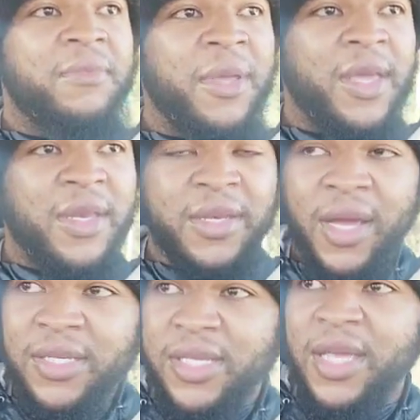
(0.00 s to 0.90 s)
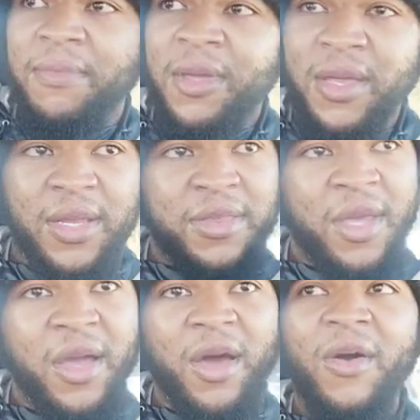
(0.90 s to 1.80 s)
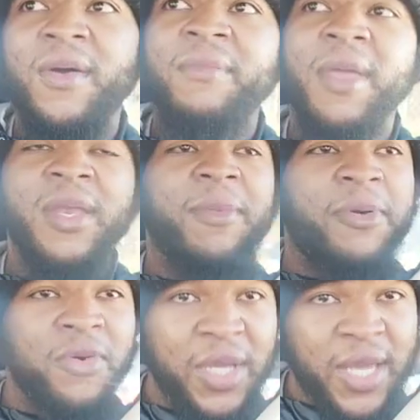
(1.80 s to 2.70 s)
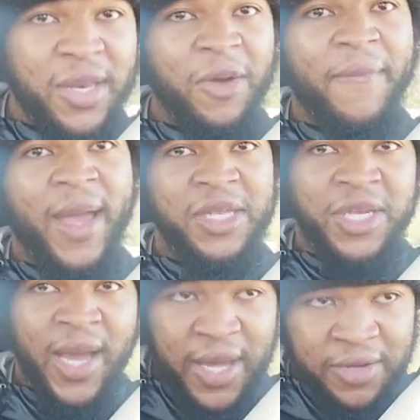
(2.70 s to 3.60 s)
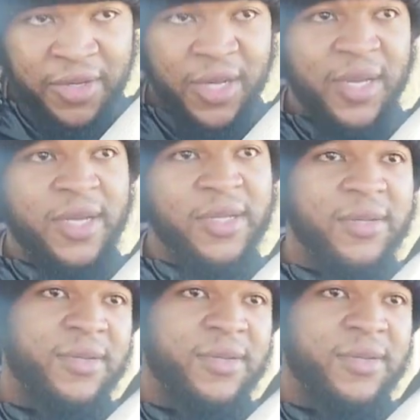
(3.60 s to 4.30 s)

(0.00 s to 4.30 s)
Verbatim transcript: being a Dusty and being a Thuggo and being a Pookie ain't no badge of honor, dog.